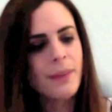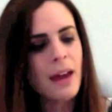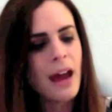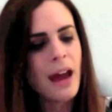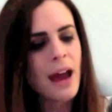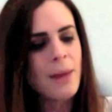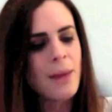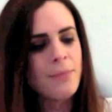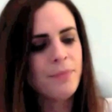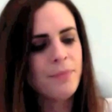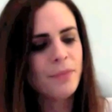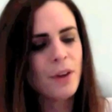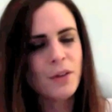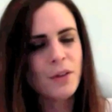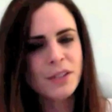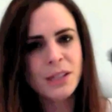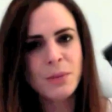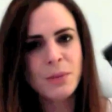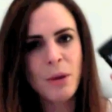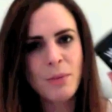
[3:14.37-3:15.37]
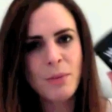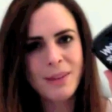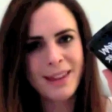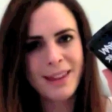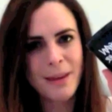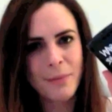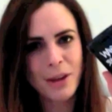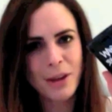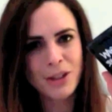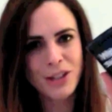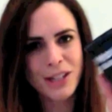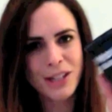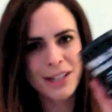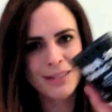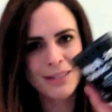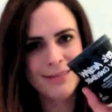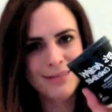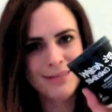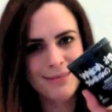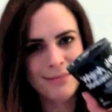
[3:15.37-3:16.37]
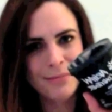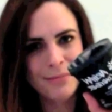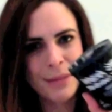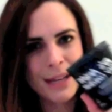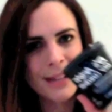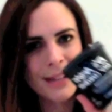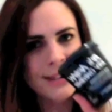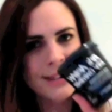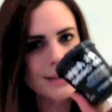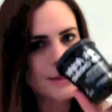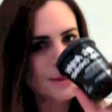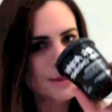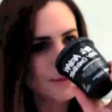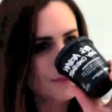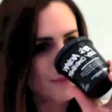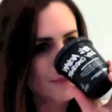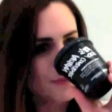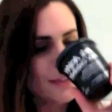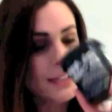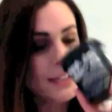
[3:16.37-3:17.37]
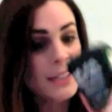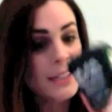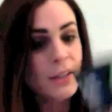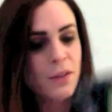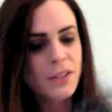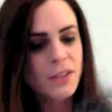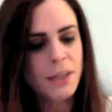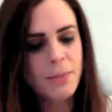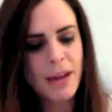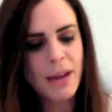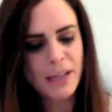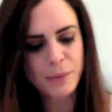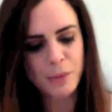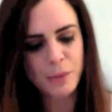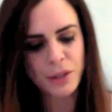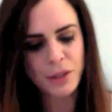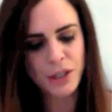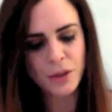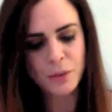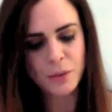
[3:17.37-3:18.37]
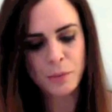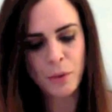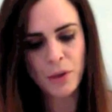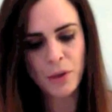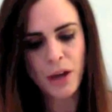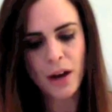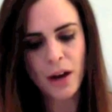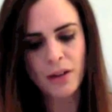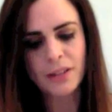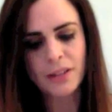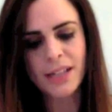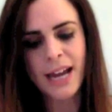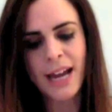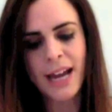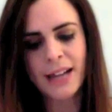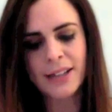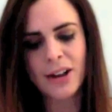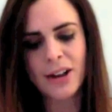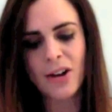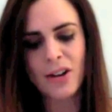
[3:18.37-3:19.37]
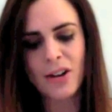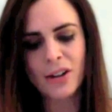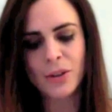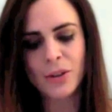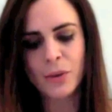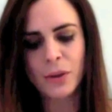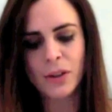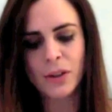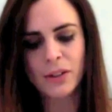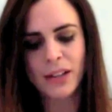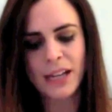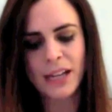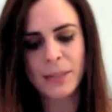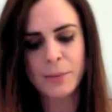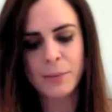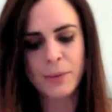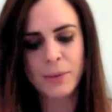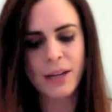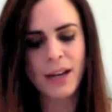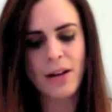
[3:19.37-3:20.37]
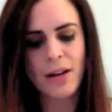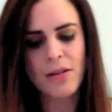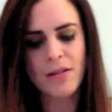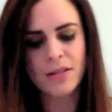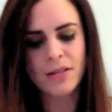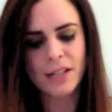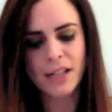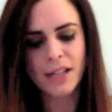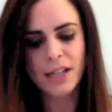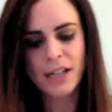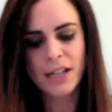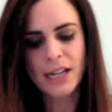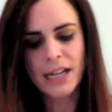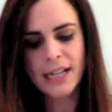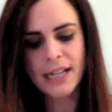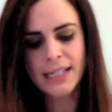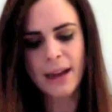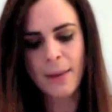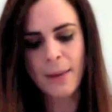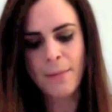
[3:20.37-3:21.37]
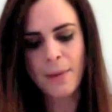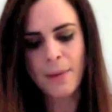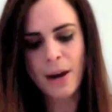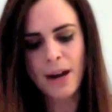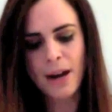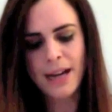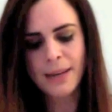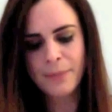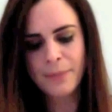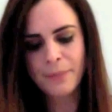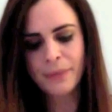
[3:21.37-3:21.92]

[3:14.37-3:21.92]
Obviously there won't be that much in because this is obviously a mass-produced product and argan oil is pretty hard to come by.